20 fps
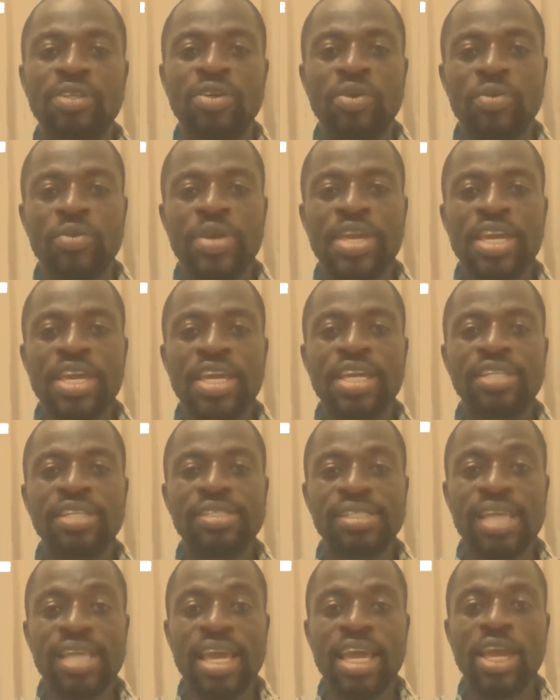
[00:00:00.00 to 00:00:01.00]
we
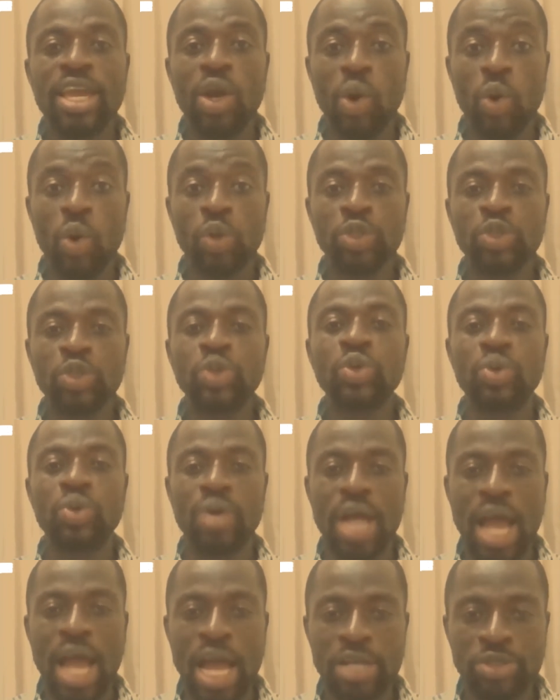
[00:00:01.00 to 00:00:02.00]
say onyunu
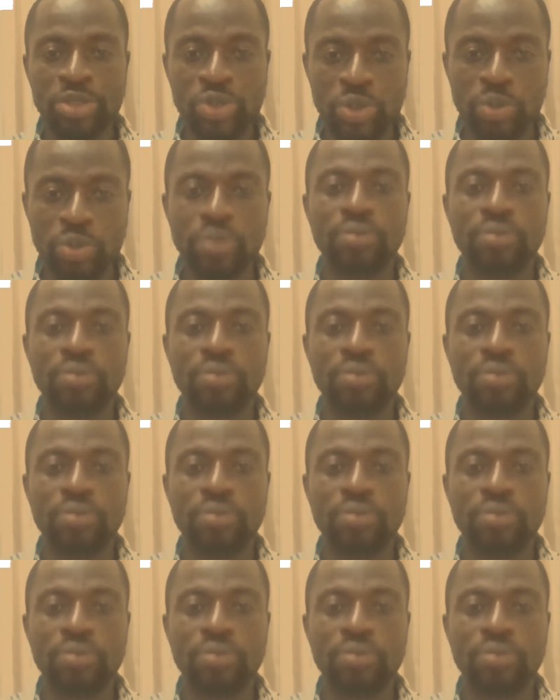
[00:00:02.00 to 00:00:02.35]
ajo.